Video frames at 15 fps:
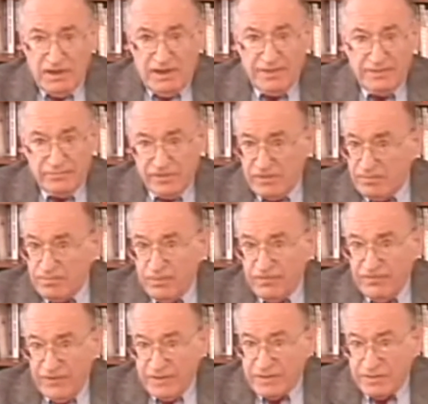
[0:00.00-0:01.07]
and there was a
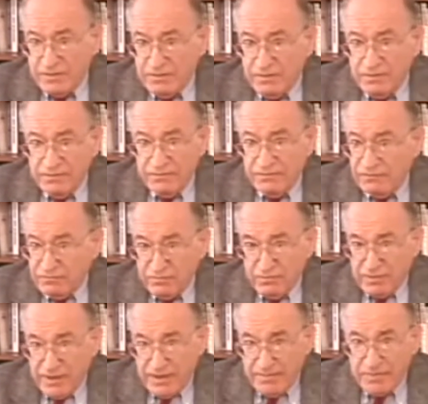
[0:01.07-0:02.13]
professor of
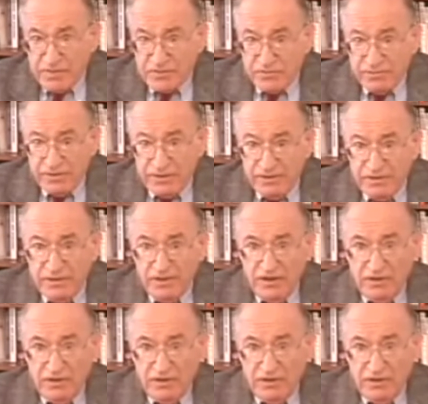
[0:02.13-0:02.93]
chemistry,